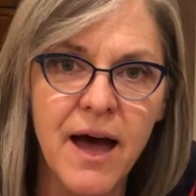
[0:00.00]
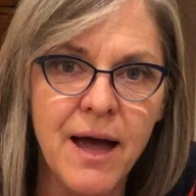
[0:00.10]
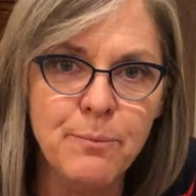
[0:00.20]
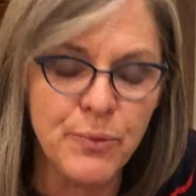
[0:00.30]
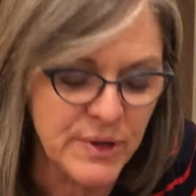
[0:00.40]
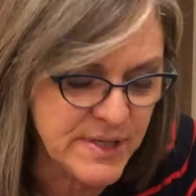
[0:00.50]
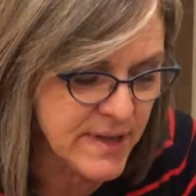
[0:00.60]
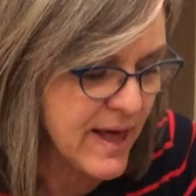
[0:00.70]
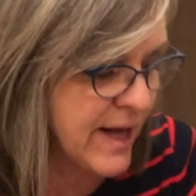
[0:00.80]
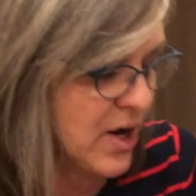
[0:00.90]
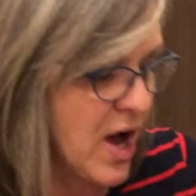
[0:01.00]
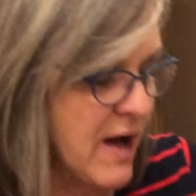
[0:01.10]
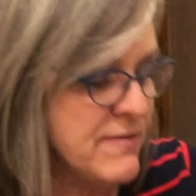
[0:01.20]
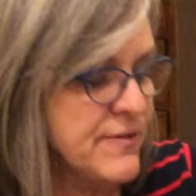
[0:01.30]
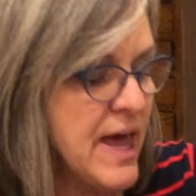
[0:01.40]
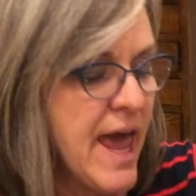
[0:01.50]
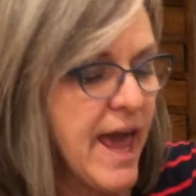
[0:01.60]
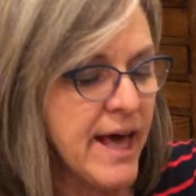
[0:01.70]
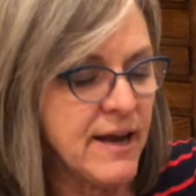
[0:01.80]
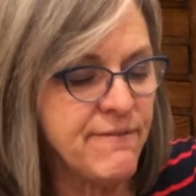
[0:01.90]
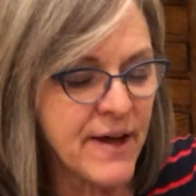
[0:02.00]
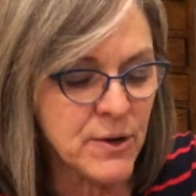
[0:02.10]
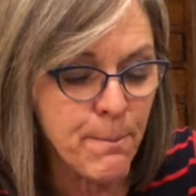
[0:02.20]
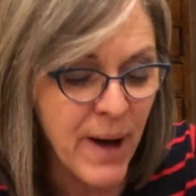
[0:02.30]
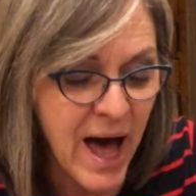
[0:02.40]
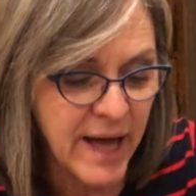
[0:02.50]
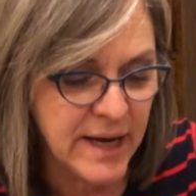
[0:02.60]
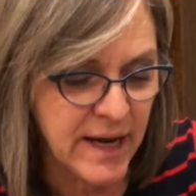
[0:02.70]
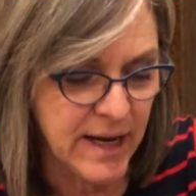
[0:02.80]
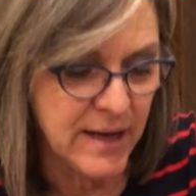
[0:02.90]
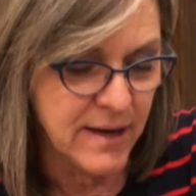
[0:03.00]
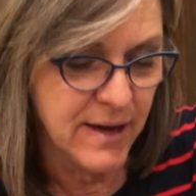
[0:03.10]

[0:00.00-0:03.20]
I printed that off, and I found a body.